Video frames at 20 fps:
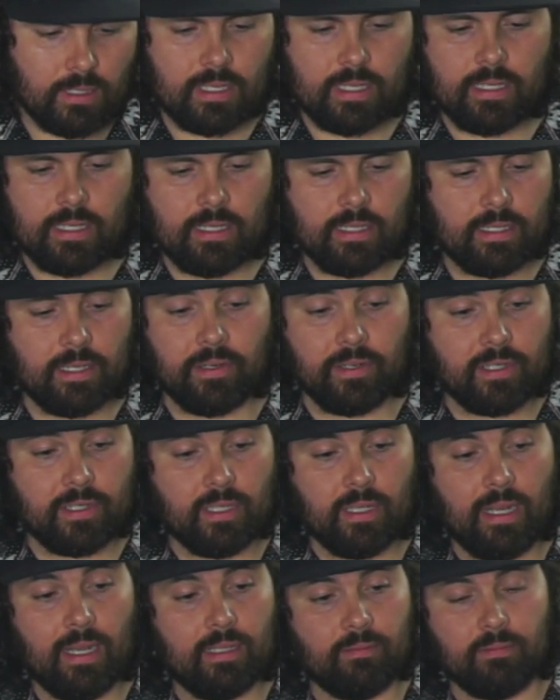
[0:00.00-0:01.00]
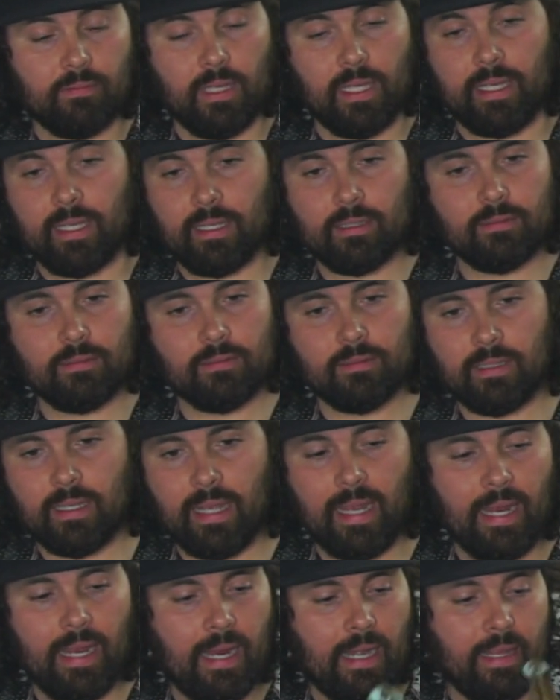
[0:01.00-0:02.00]
Seriously, I like
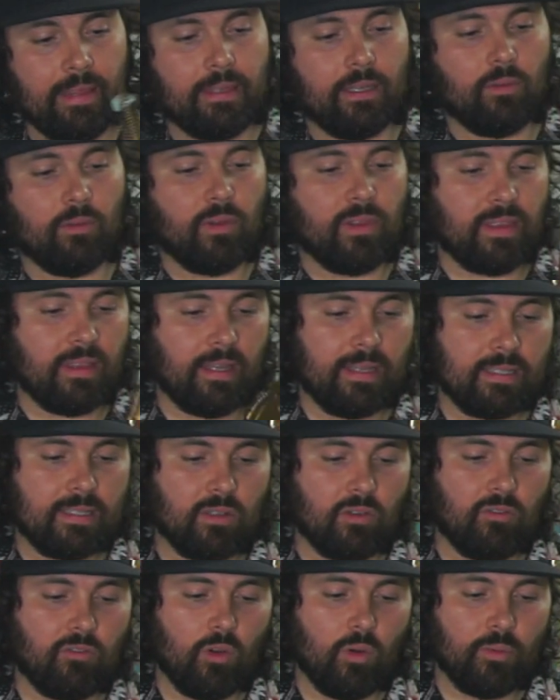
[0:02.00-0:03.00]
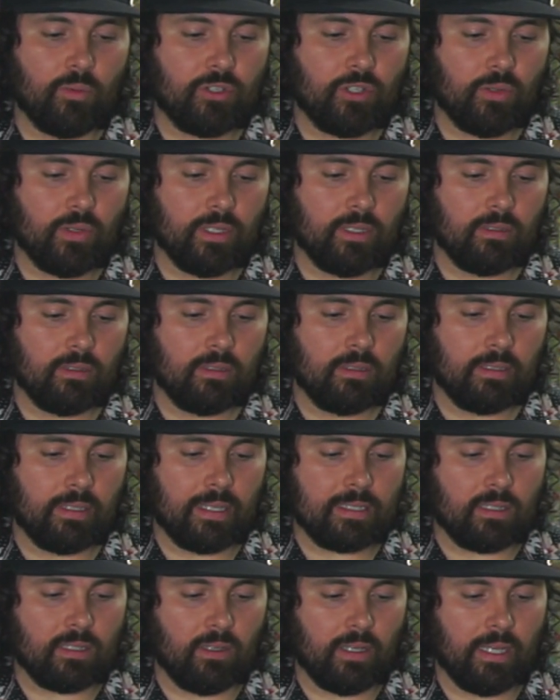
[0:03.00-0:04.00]
anything with nice little foam to it, nice
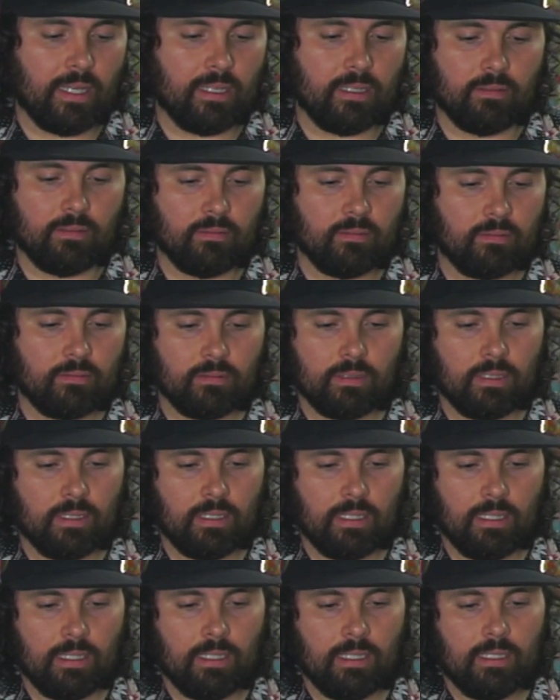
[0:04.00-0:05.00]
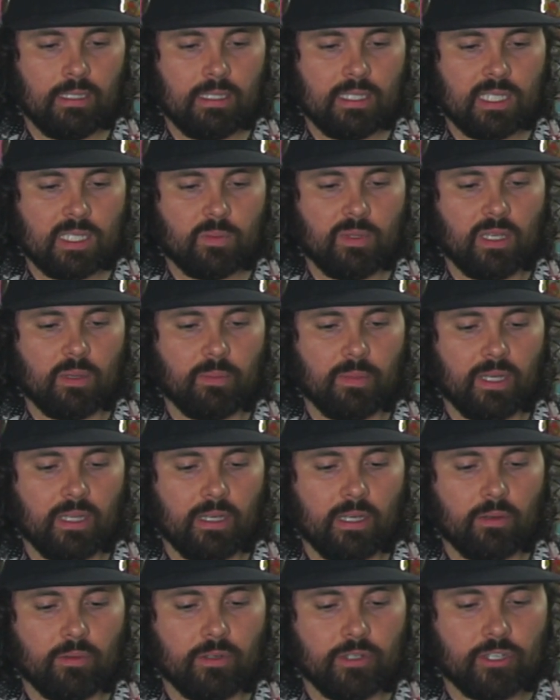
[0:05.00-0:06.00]
little head. Speak my
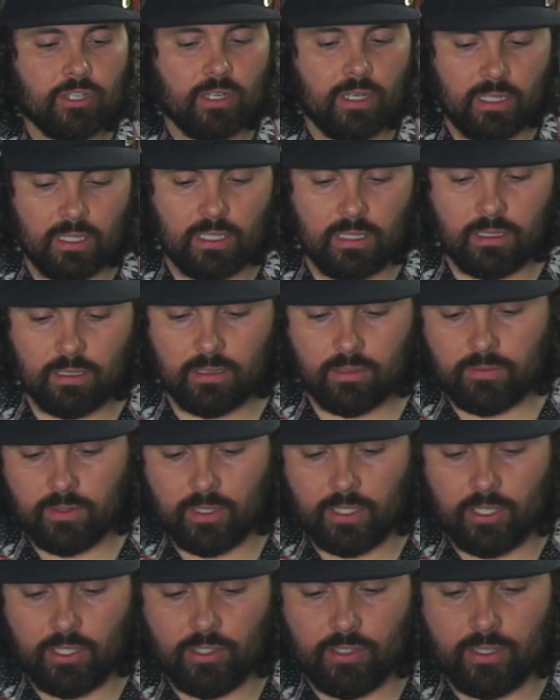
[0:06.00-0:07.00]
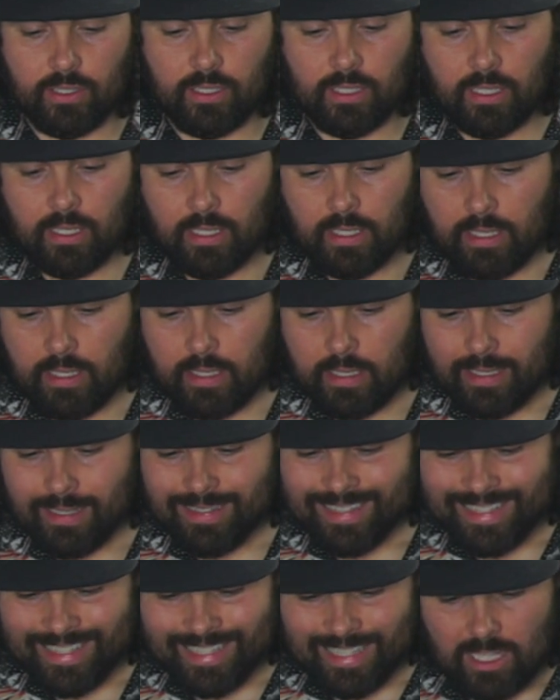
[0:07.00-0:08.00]
language. I love a good
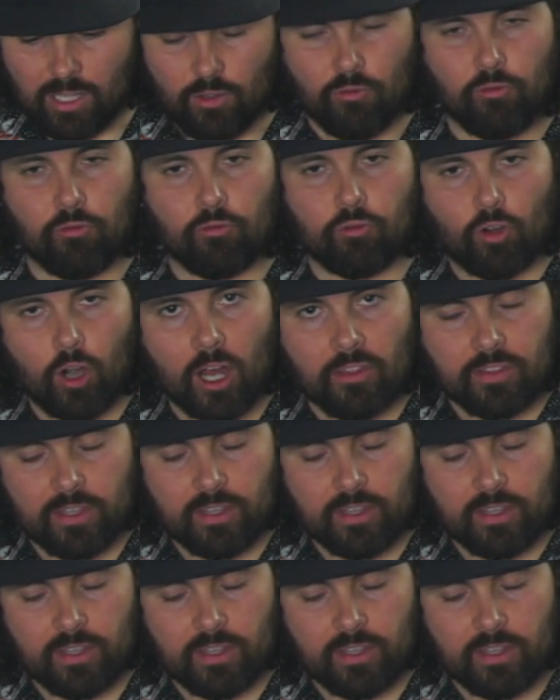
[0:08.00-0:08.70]
frothy